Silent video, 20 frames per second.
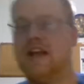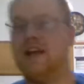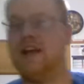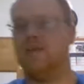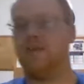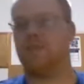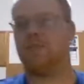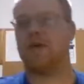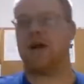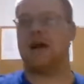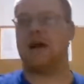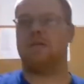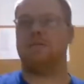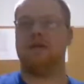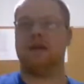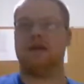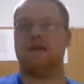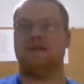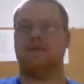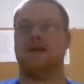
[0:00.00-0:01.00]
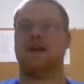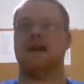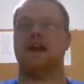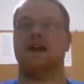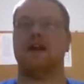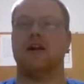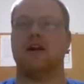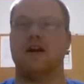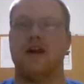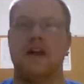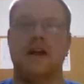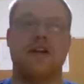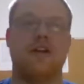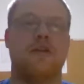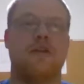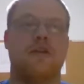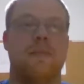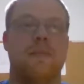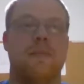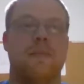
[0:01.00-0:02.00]
would probably be beginner,
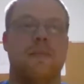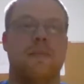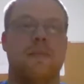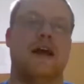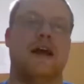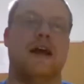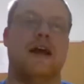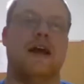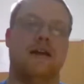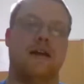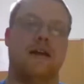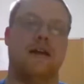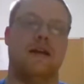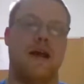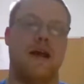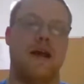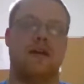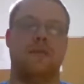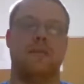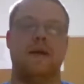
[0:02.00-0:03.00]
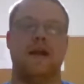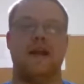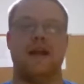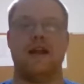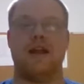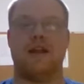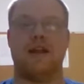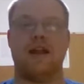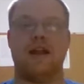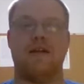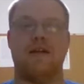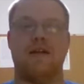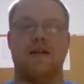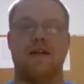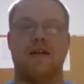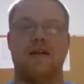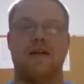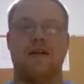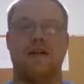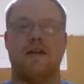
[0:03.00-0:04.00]
intermediate level,
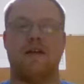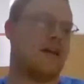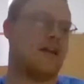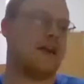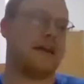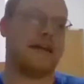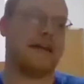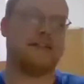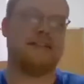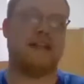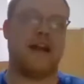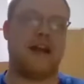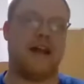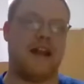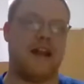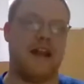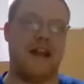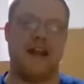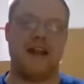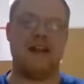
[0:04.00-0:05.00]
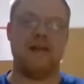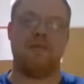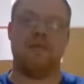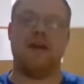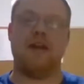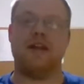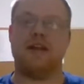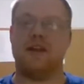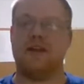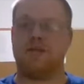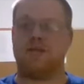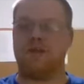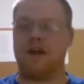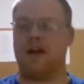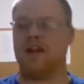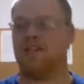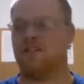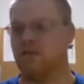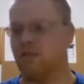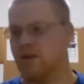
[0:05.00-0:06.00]
but like I said, anybody could
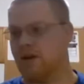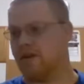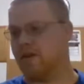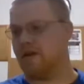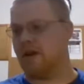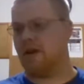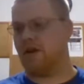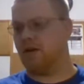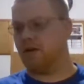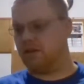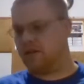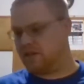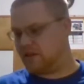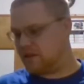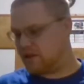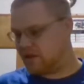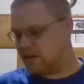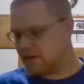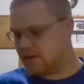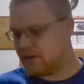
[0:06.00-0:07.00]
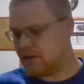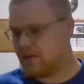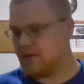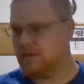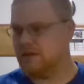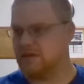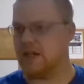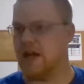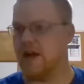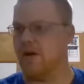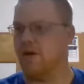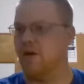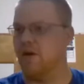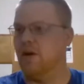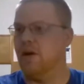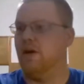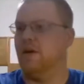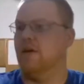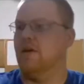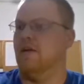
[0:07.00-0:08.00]
race one of those. So
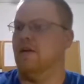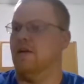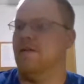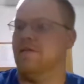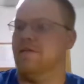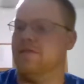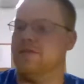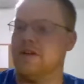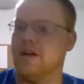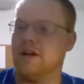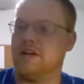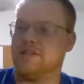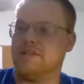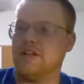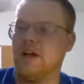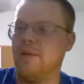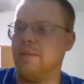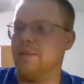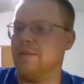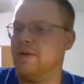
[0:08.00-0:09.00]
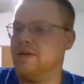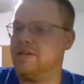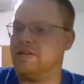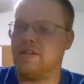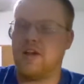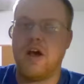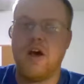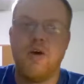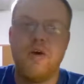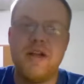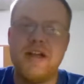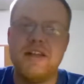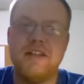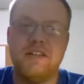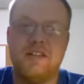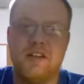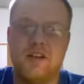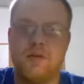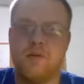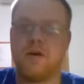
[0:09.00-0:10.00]
they're so
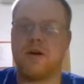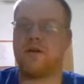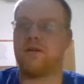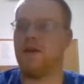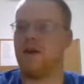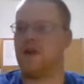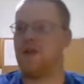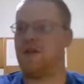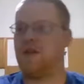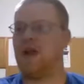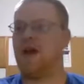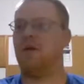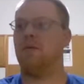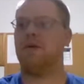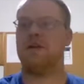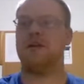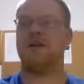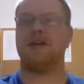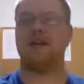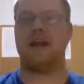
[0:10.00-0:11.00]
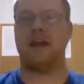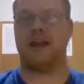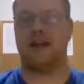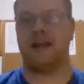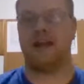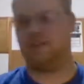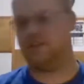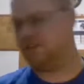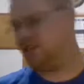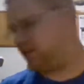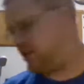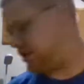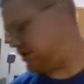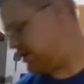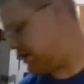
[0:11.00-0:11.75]
easy to work with. Now, when you get into